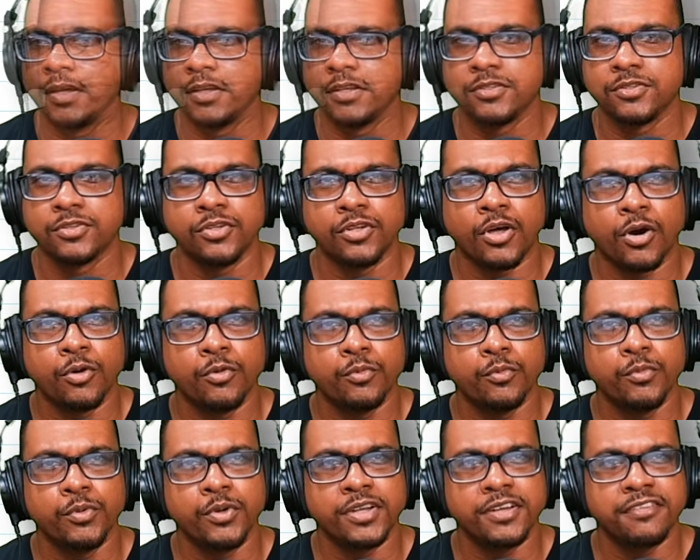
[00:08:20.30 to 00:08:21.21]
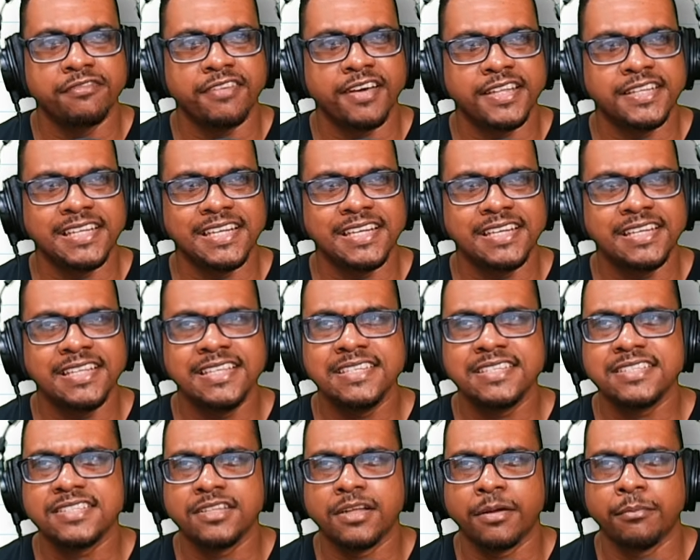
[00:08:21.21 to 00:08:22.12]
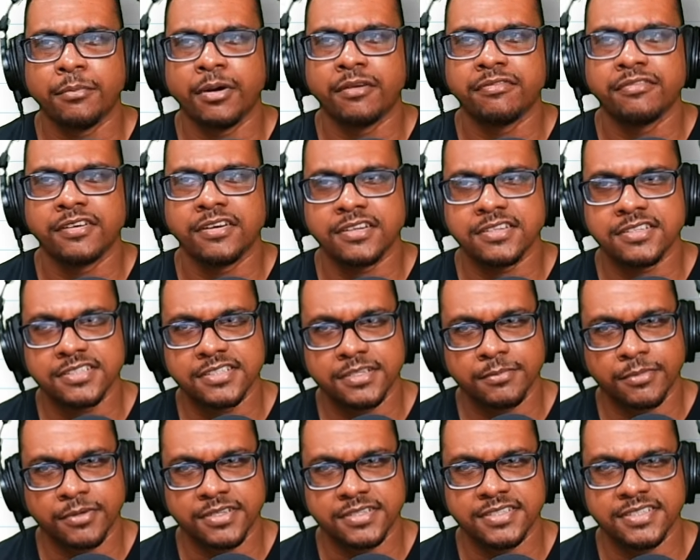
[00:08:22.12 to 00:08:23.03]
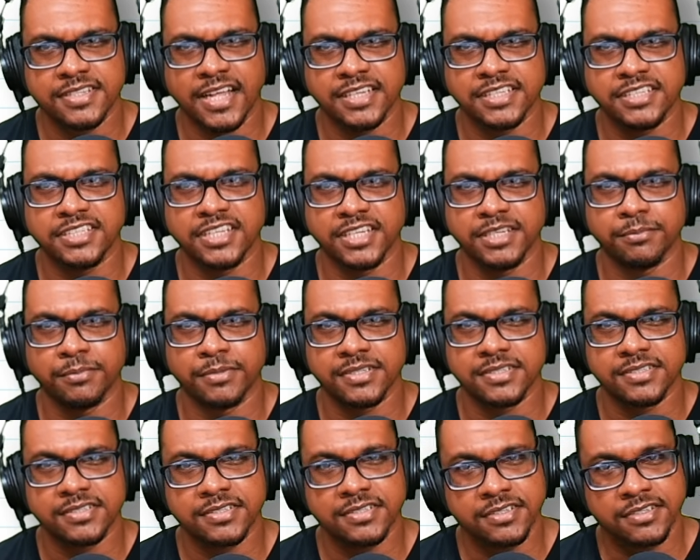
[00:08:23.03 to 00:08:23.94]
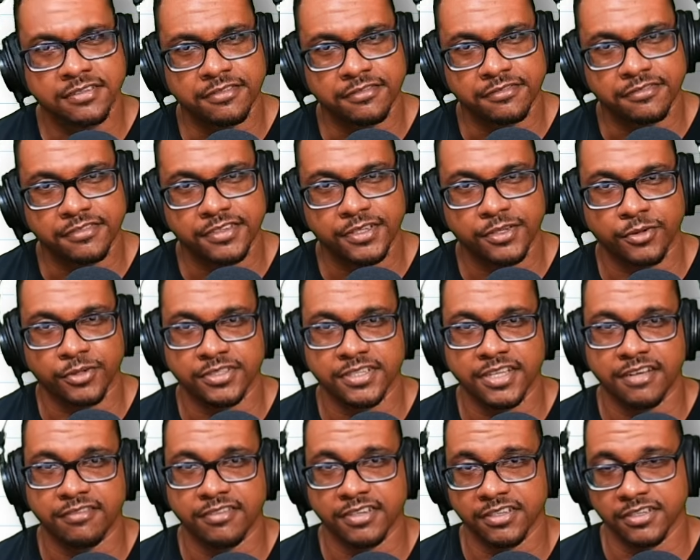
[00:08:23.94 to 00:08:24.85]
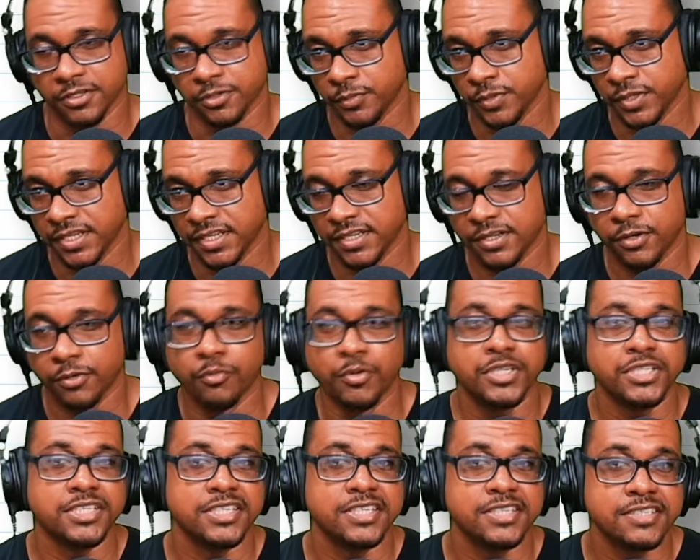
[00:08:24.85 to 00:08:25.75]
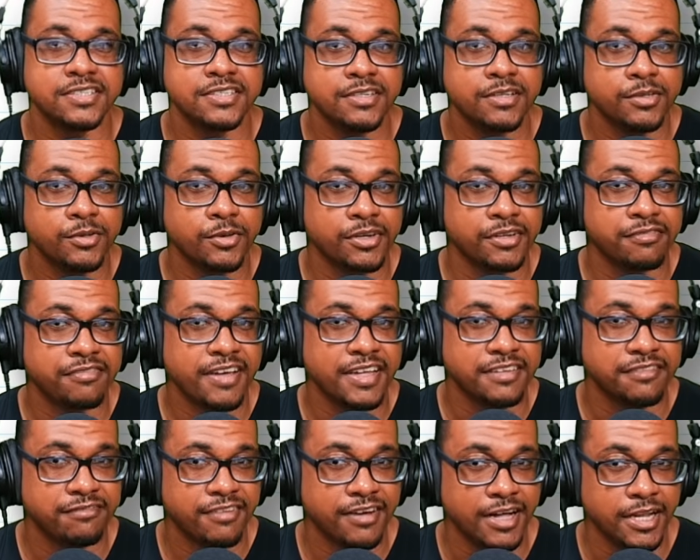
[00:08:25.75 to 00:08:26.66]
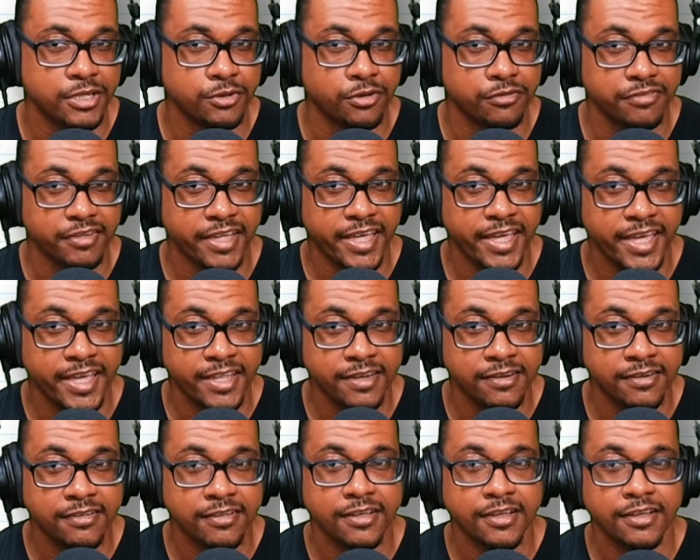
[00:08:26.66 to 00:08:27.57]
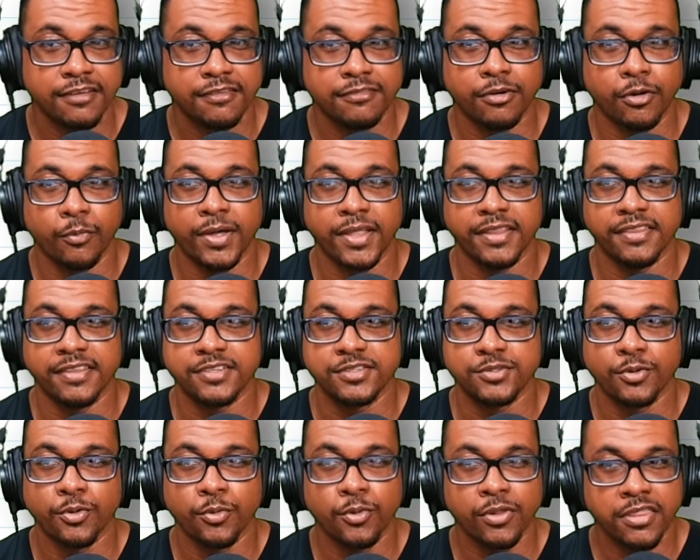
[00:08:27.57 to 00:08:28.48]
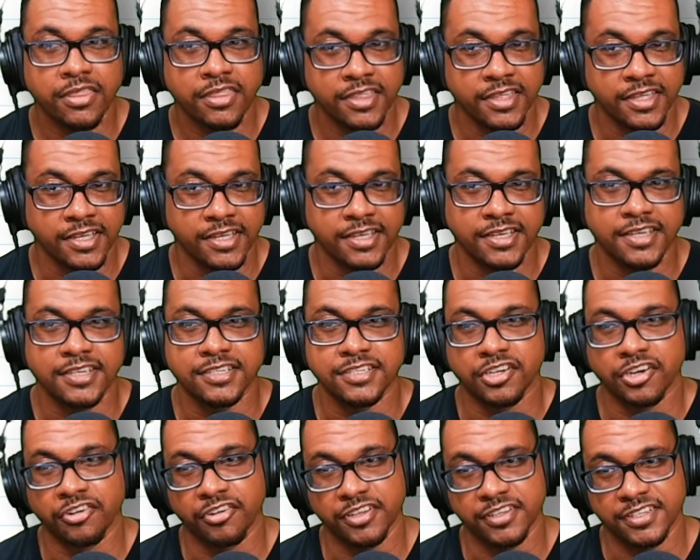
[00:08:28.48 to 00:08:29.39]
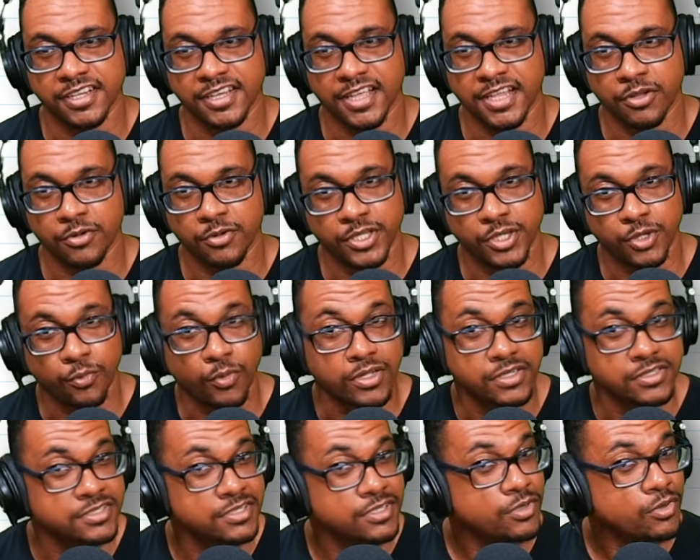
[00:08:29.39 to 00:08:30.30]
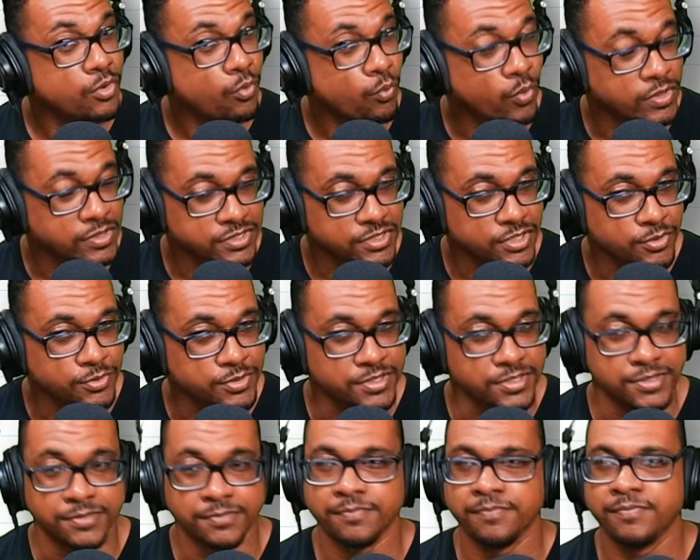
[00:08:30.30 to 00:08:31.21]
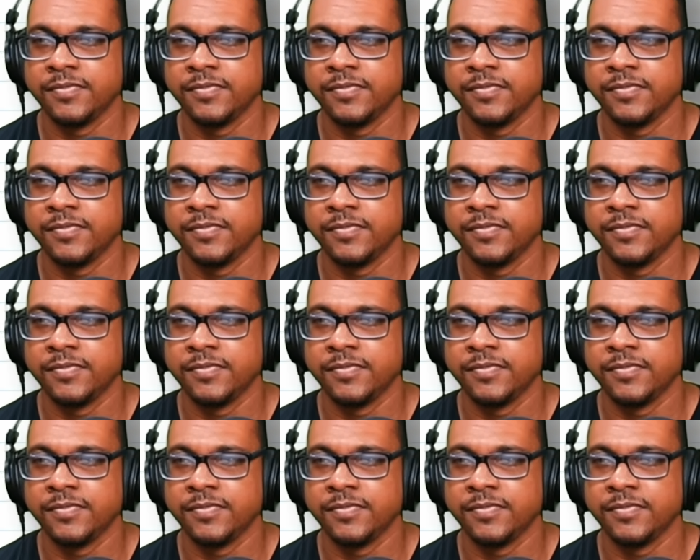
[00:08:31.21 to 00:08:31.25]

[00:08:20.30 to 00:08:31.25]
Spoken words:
So now we're going to find the least number of customers that Jenny must serve in order to have a good week, which is you're going to find the value of N for when this whole thing is greater than or equal to 1,000.